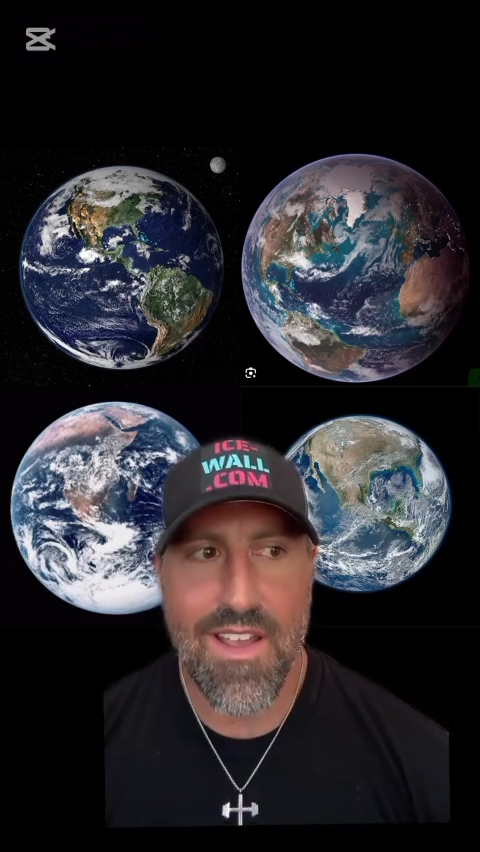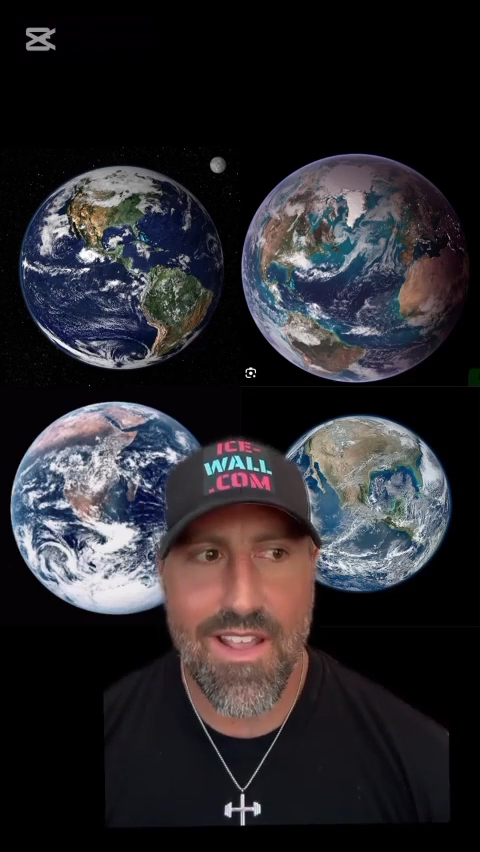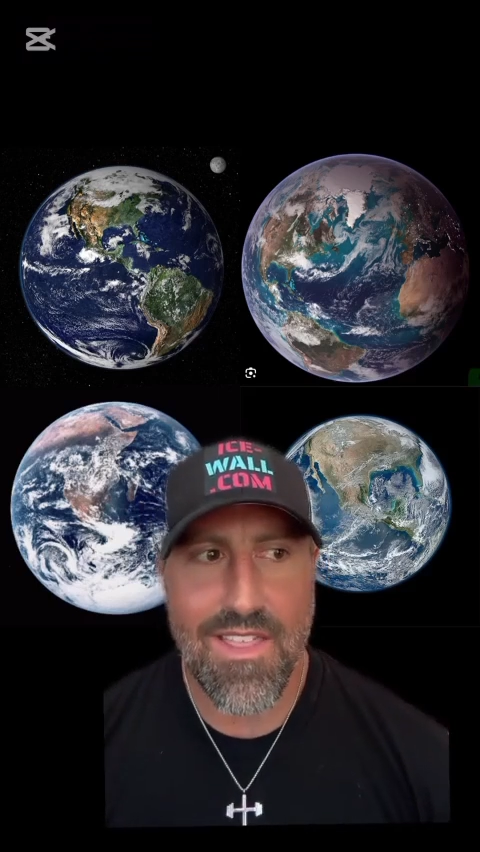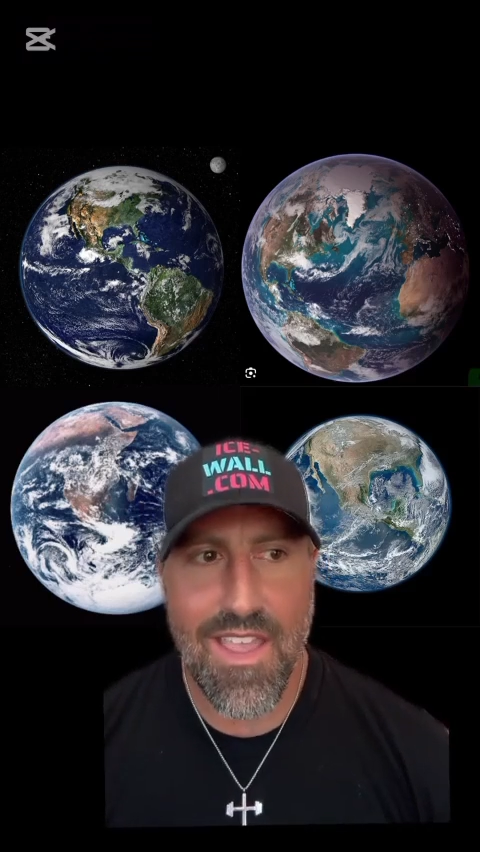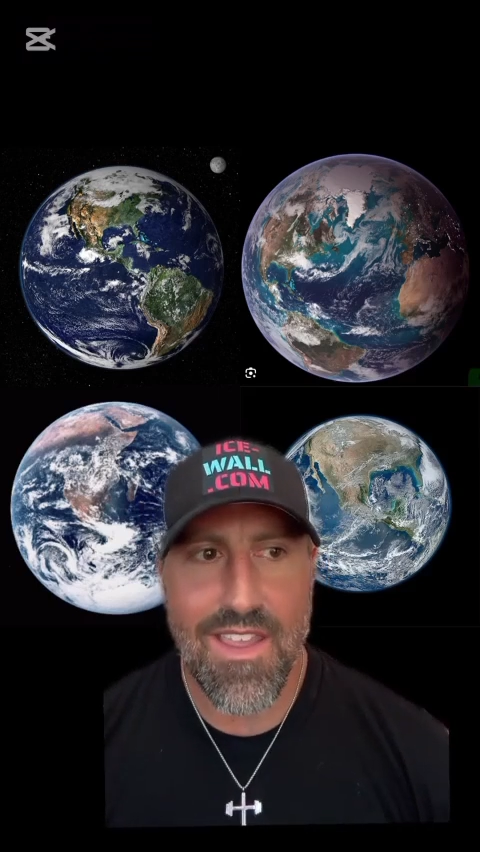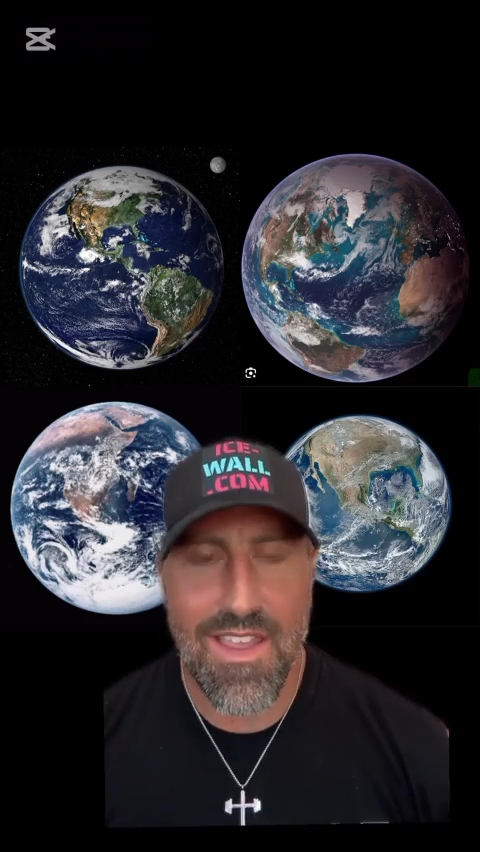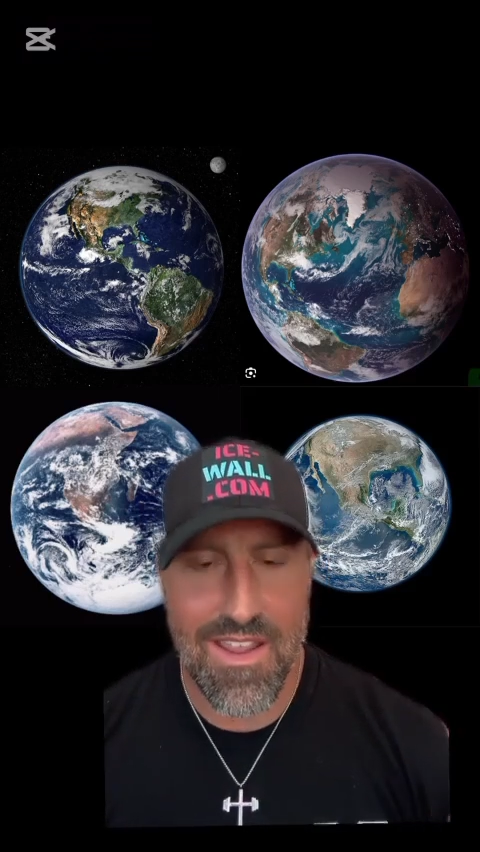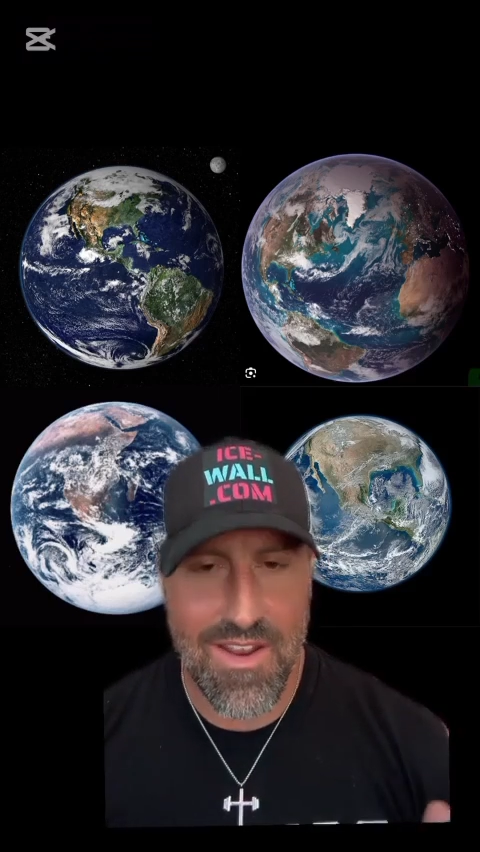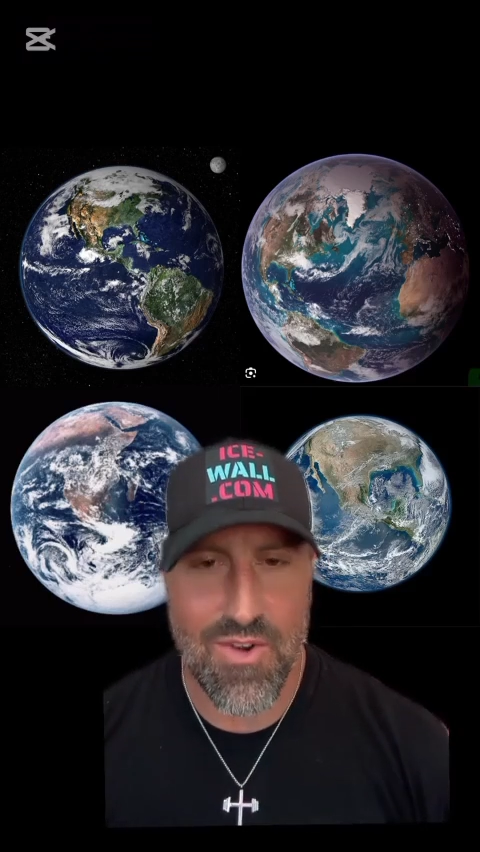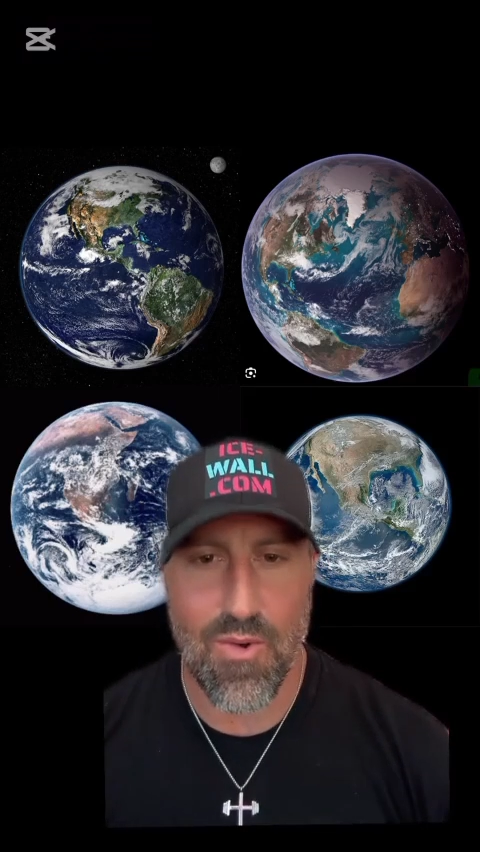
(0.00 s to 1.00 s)
And they can
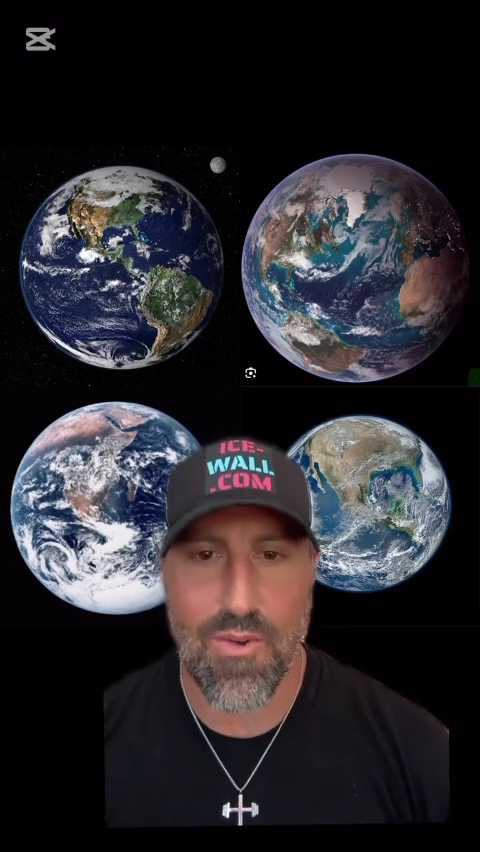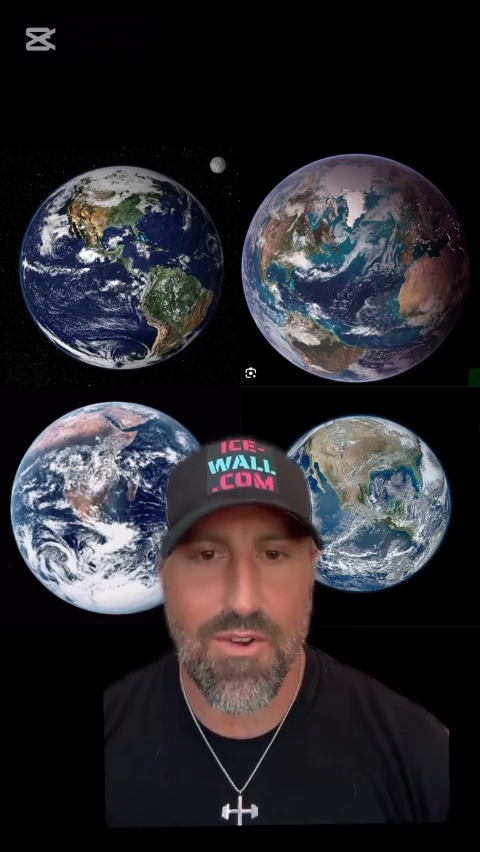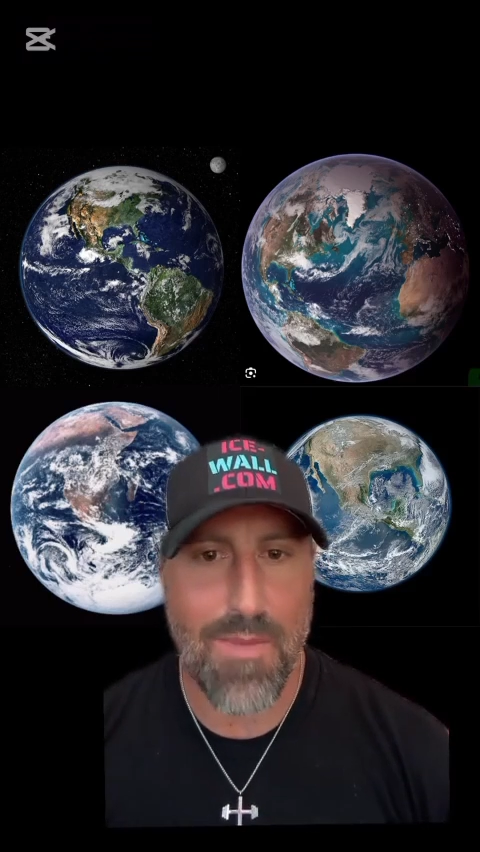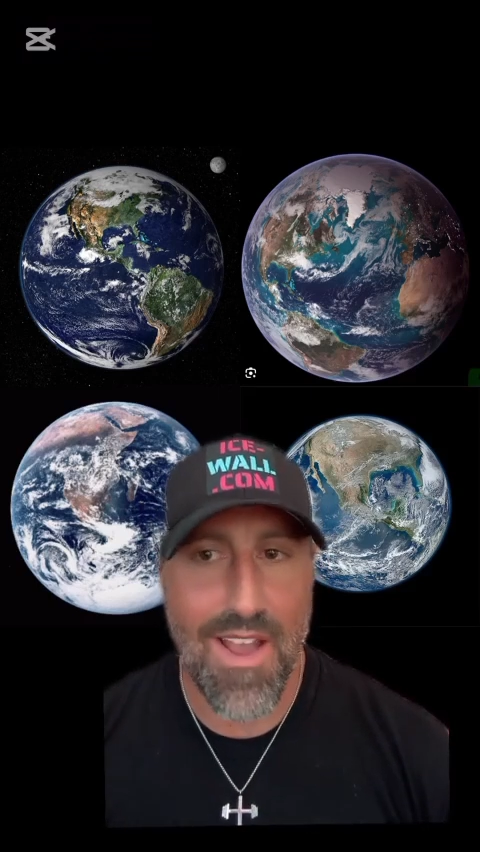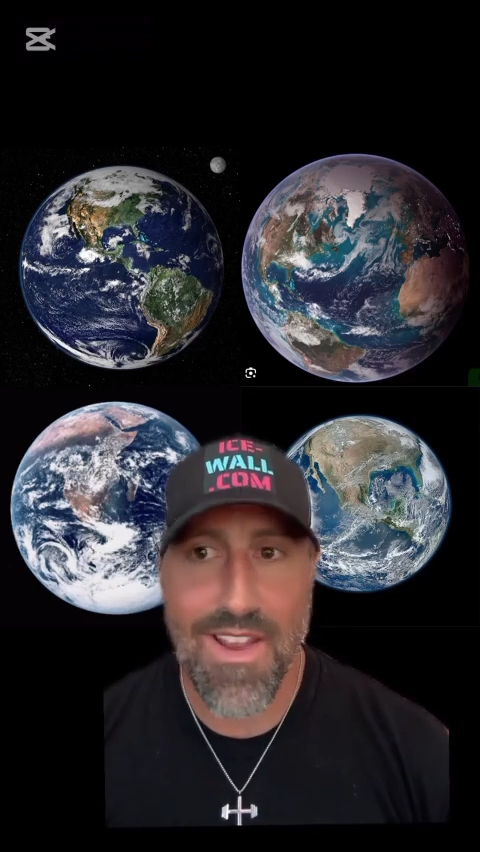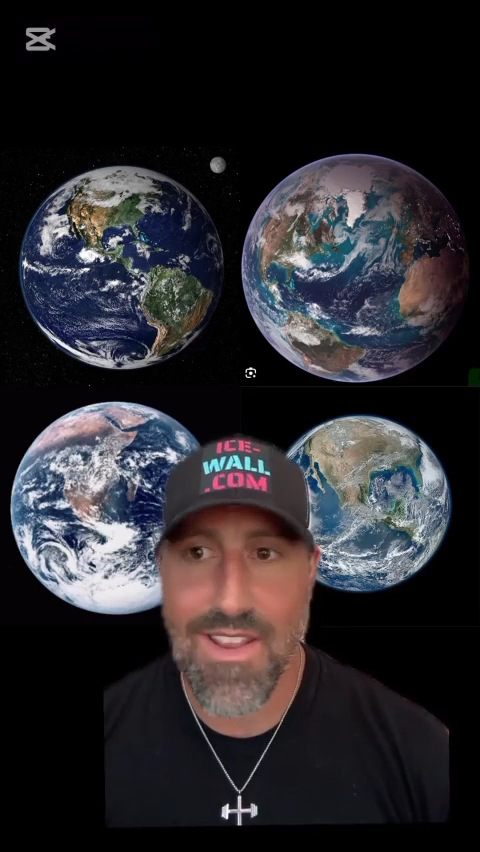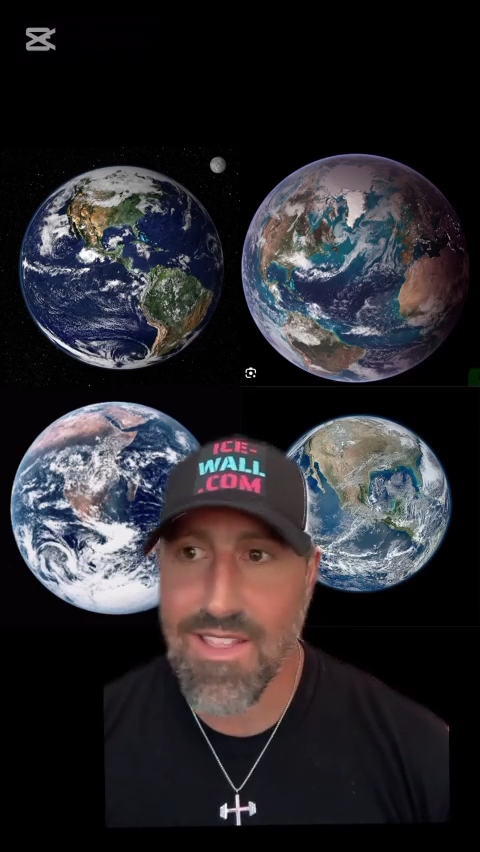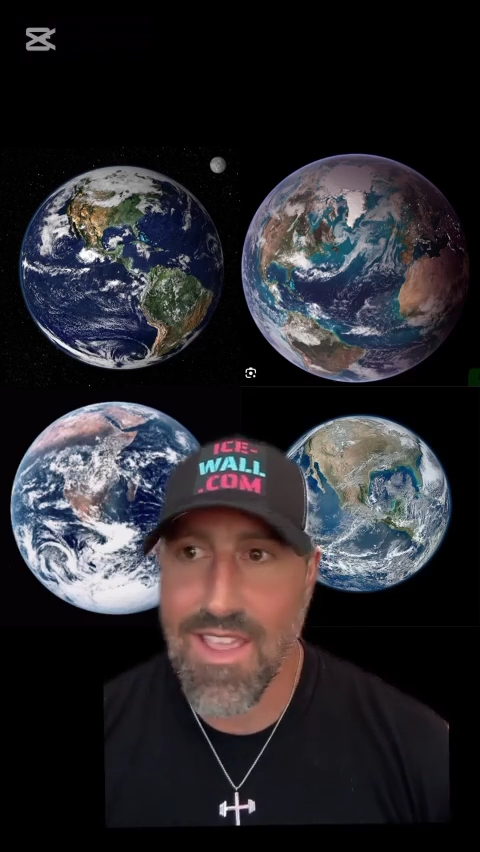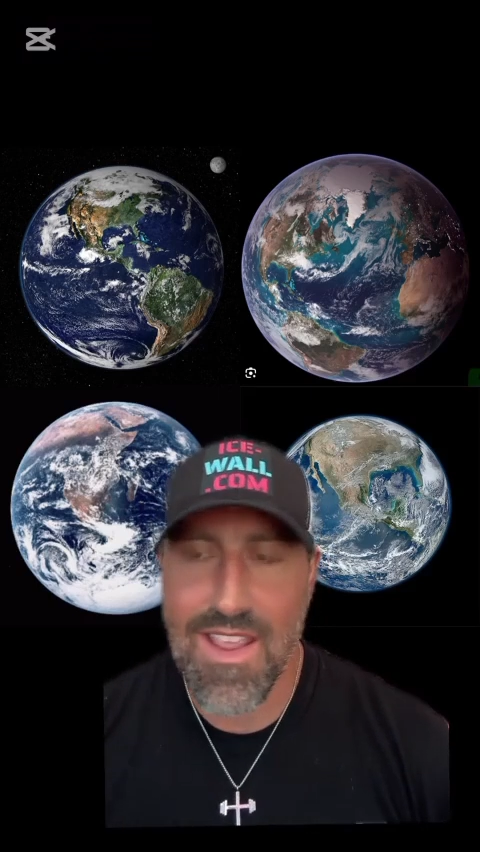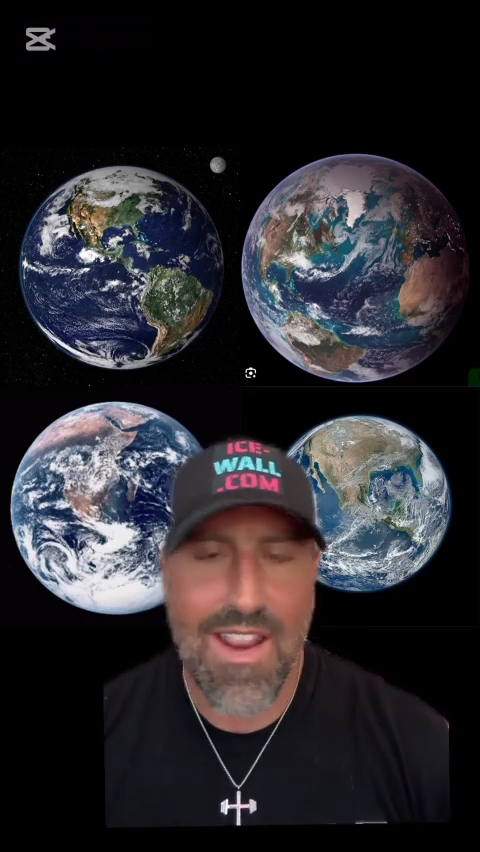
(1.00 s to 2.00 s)
control your mind
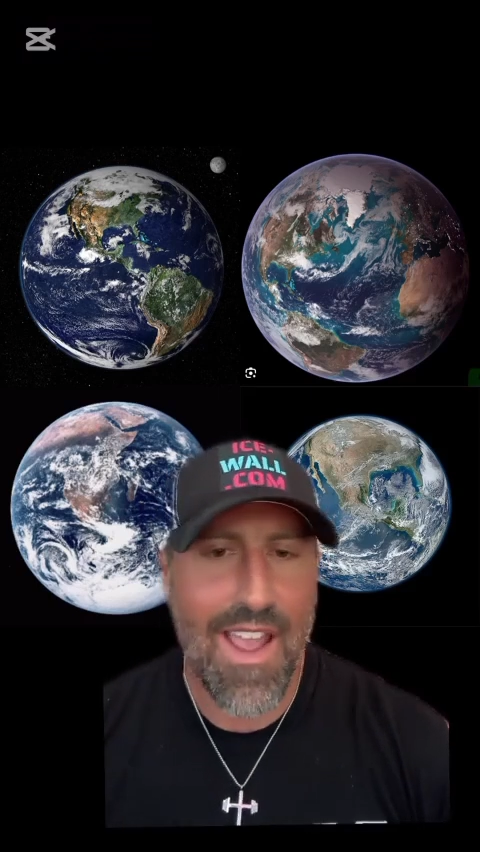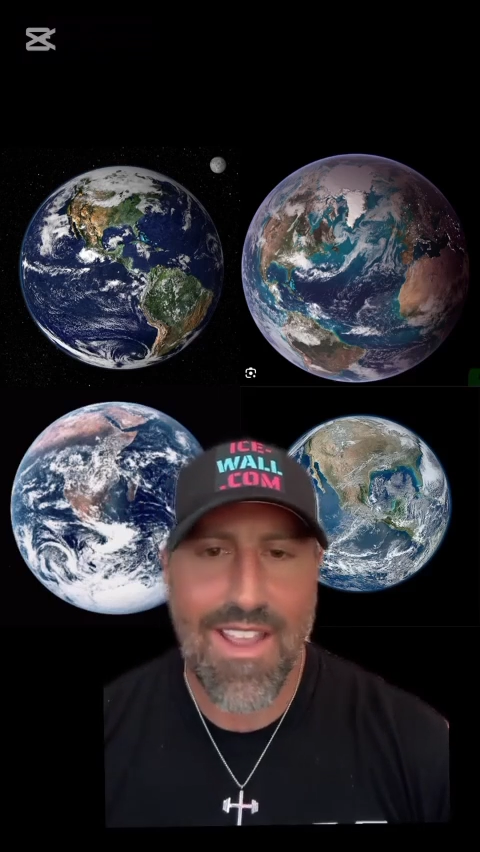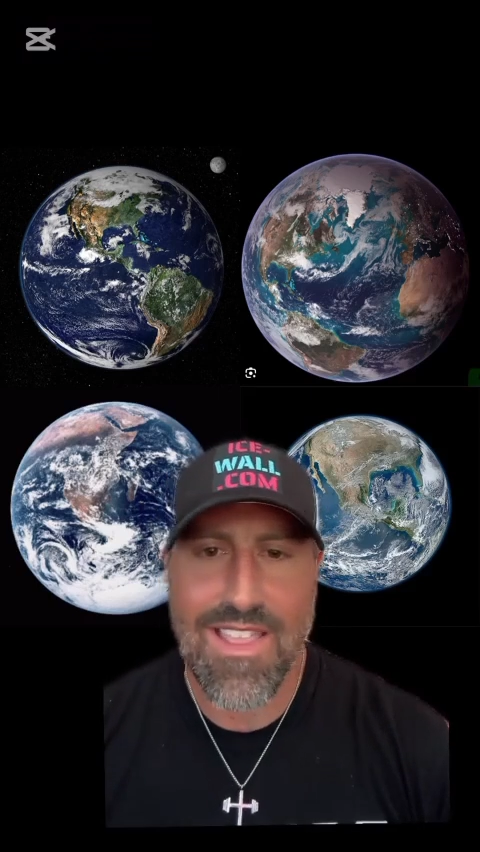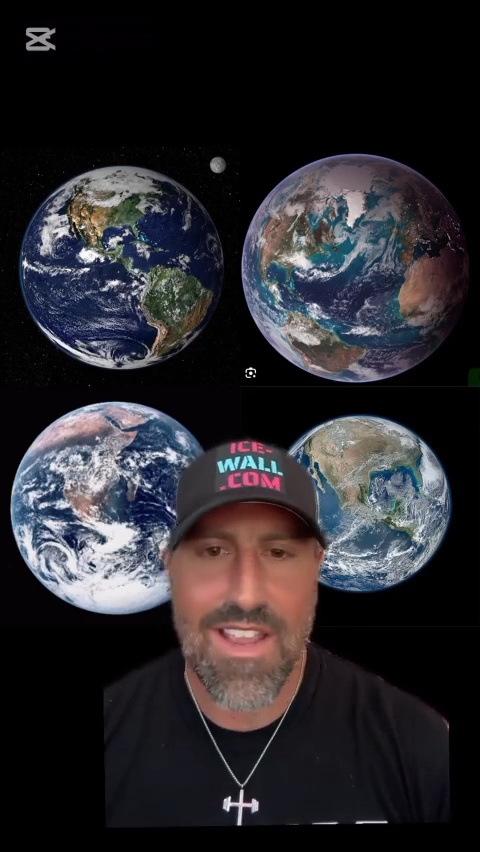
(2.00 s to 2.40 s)
and they can hide